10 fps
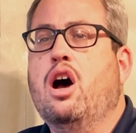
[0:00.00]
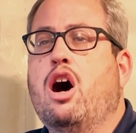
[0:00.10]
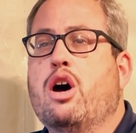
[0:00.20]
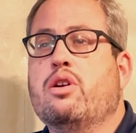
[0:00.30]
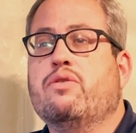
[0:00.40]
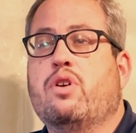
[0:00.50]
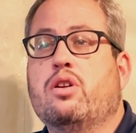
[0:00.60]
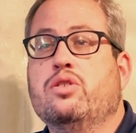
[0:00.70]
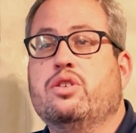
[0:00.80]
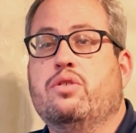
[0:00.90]
honoring
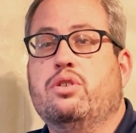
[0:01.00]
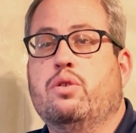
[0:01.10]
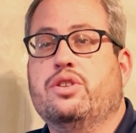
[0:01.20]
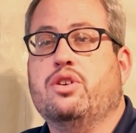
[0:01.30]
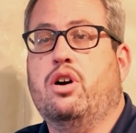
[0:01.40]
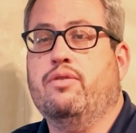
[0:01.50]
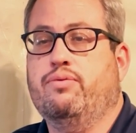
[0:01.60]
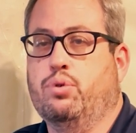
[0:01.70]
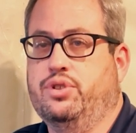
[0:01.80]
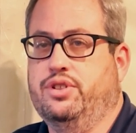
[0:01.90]
veterans of the U.S. Armed
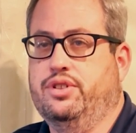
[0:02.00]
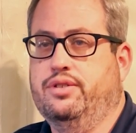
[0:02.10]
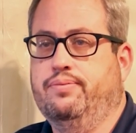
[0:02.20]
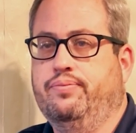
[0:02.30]
Forces.